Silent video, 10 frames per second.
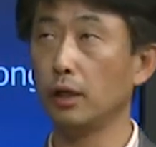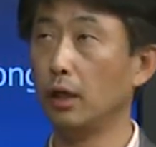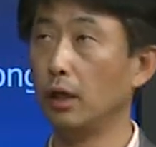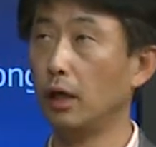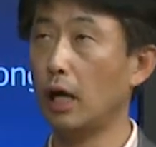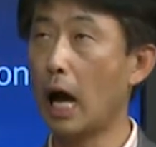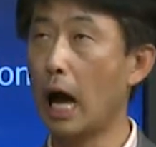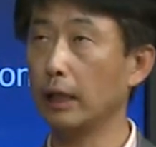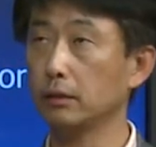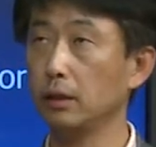
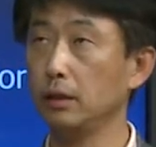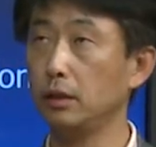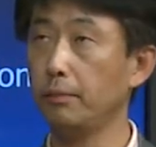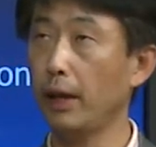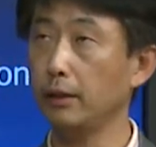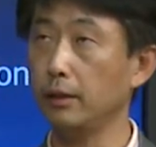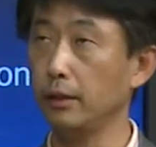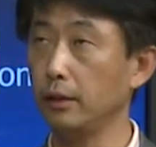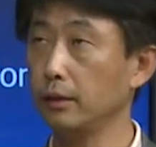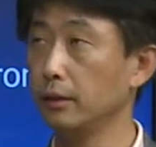hotly
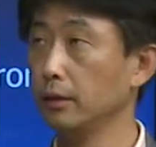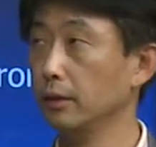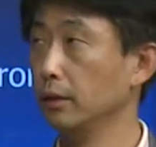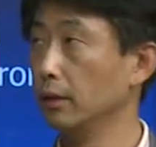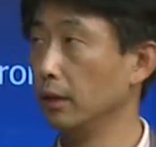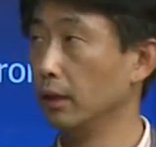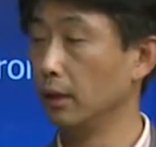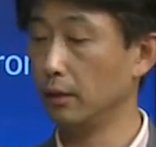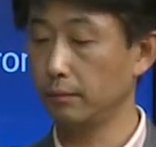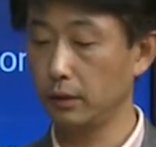debated
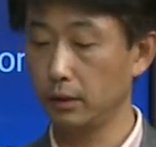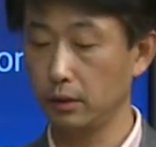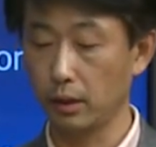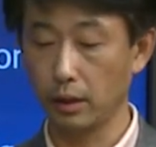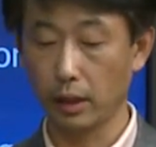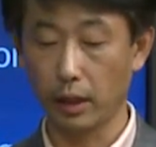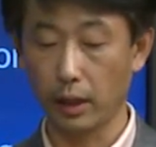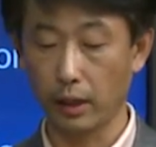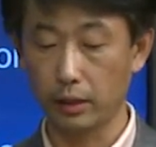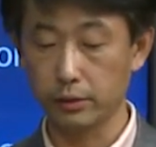in
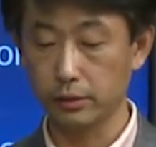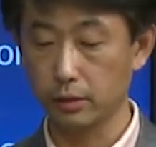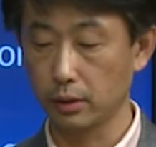at least